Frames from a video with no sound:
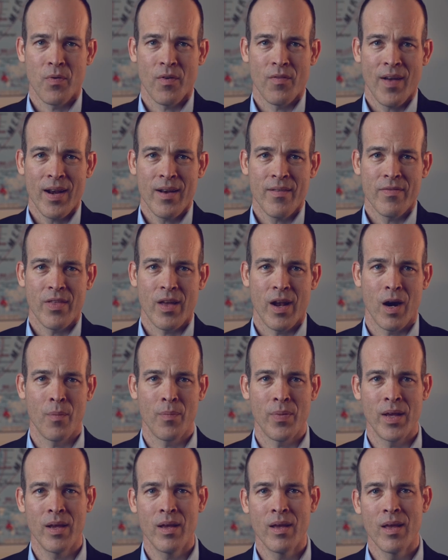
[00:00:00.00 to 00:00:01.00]
preventive
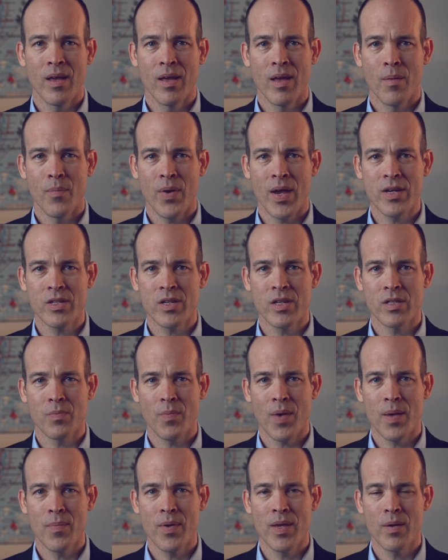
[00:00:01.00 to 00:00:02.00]
therapy,
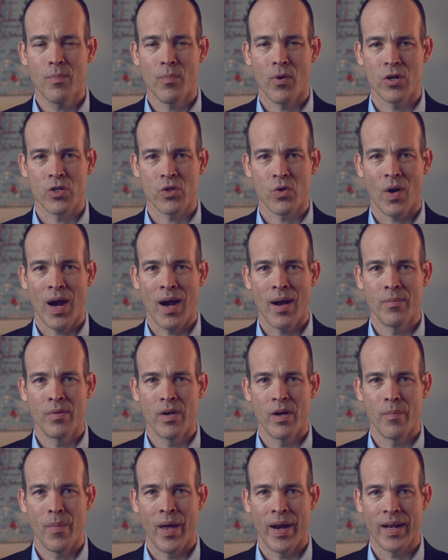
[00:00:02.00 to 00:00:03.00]
patients may be
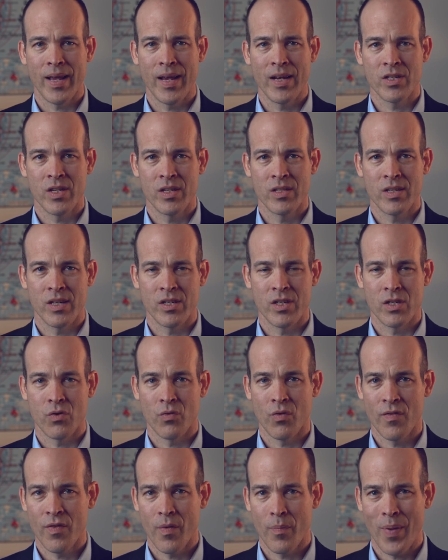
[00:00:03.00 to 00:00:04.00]
prescribed medications such
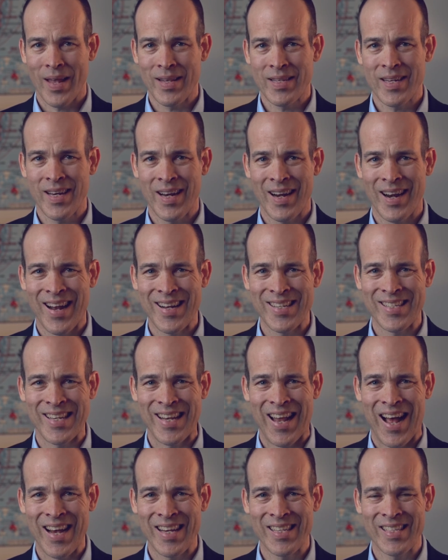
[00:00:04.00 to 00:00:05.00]
as rifapentine and
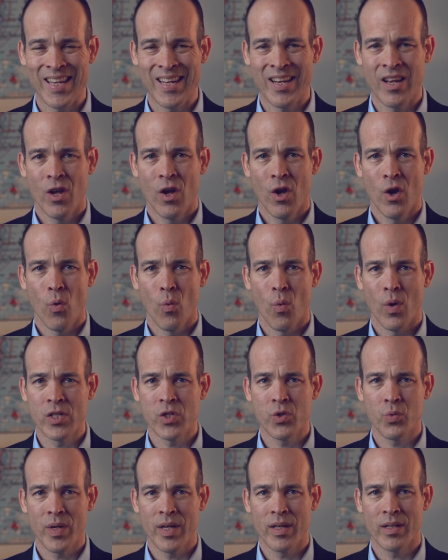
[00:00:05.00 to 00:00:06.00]
isoniazid
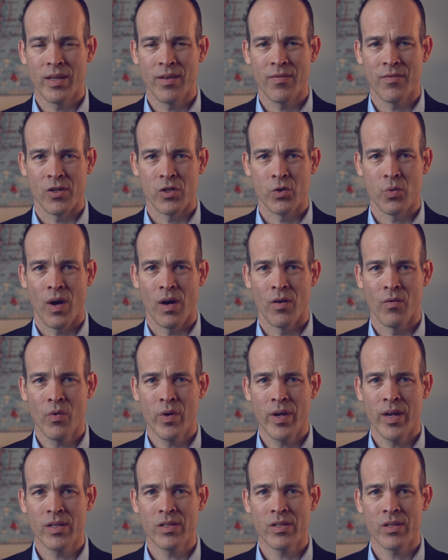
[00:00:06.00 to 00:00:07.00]
once weekly for 12
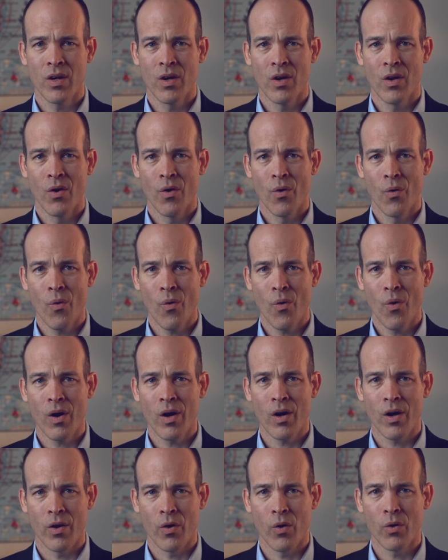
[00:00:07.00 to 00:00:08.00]
weeks,
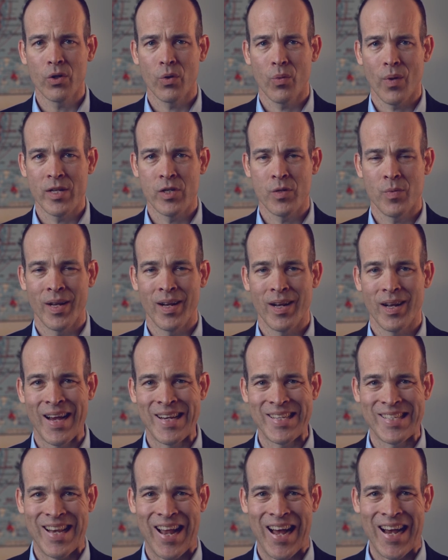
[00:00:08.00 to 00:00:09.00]
or an older regimen,
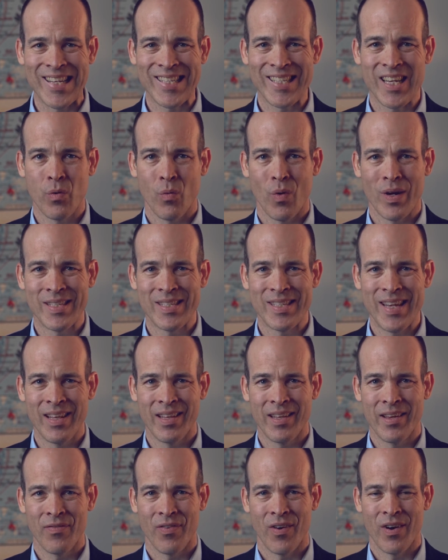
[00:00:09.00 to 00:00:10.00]
isoniazid once
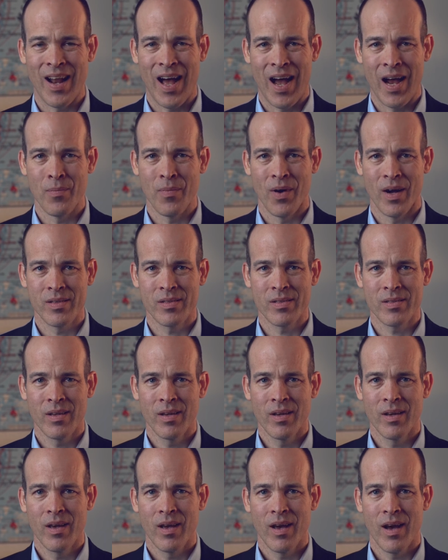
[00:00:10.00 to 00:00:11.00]
daily for nine months.
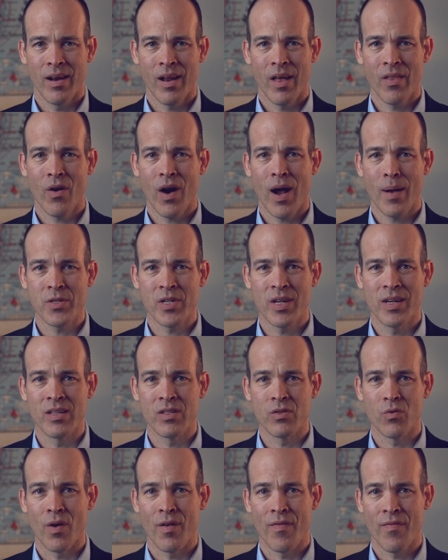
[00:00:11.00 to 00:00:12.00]
Another option
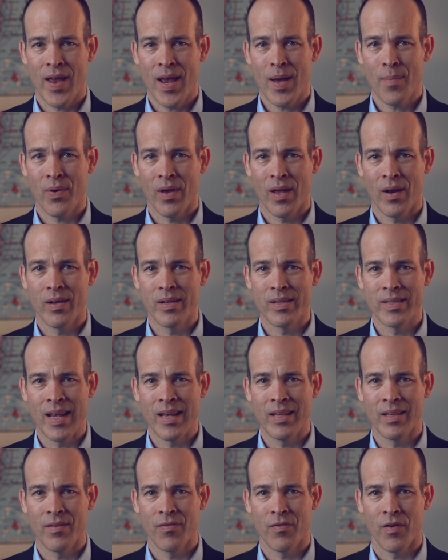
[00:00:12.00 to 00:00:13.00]
is rifampin
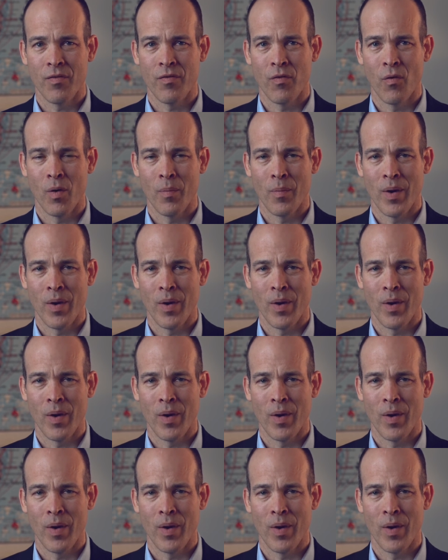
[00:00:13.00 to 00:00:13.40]
daily for four